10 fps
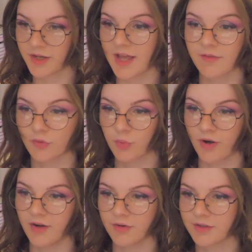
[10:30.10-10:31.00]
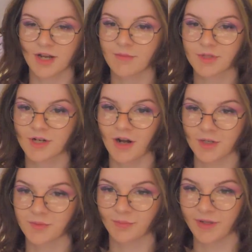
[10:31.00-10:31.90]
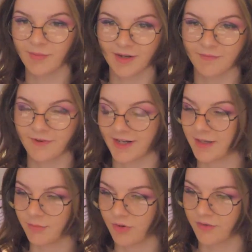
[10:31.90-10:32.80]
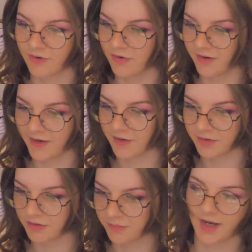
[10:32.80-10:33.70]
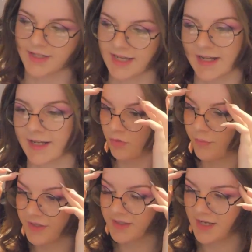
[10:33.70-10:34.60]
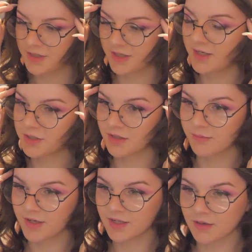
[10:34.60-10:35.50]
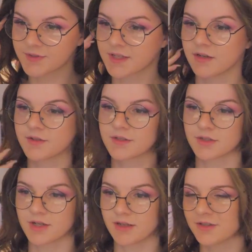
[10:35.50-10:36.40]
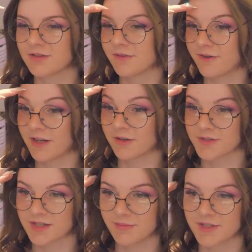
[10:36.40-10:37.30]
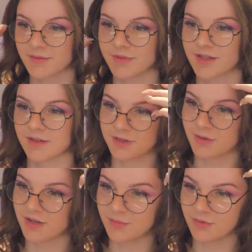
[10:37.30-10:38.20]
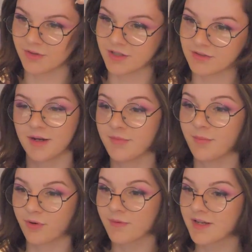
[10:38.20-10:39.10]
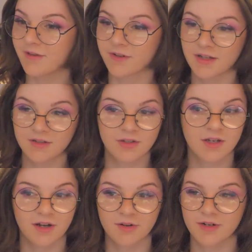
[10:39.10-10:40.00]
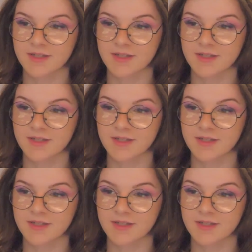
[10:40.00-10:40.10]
win every round. James Charles would be my fucking boyfriend right now, dude. I'd take it. We'd be teaching each other makeup skills and shit. Dude, the freckles are going to be something I do a lot more, though. I'm not probably never going to do the cut crease